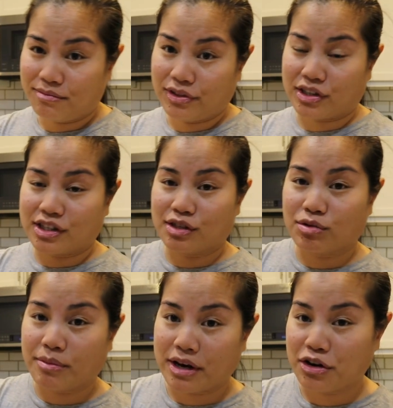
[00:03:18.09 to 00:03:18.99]
Look, this is
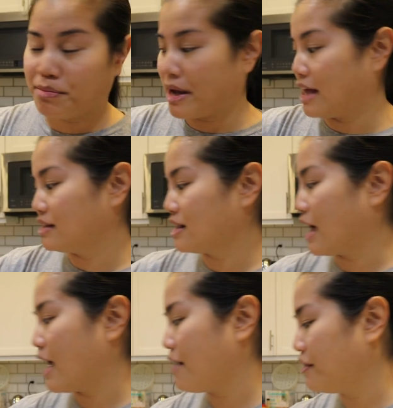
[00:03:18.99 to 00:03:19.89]
one of my new pans.
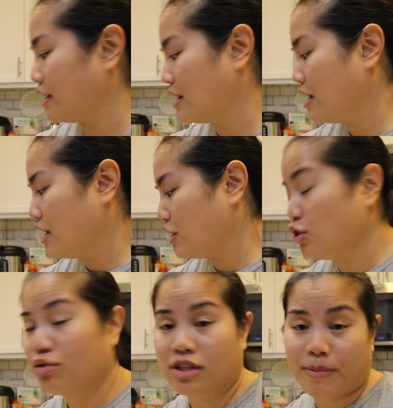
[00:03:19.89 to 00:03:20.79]
I haven't
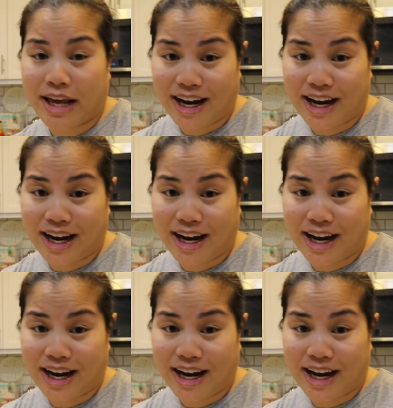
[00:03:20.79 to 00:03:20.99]
used them yet.